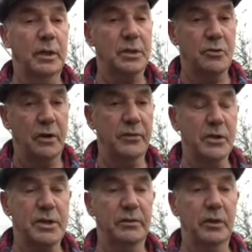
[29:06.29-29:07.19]
That's ready for
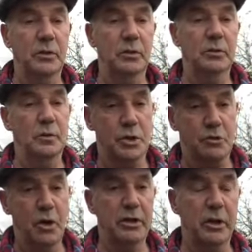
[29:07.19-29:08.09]
this afternoon. We'll
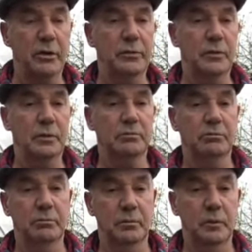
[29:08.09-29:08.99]
strain it off. We'll
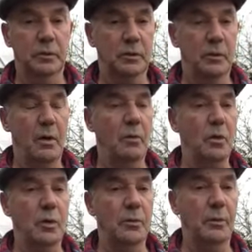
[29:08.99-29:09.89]
do that when we
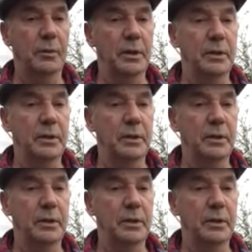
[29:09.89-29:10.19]
come up.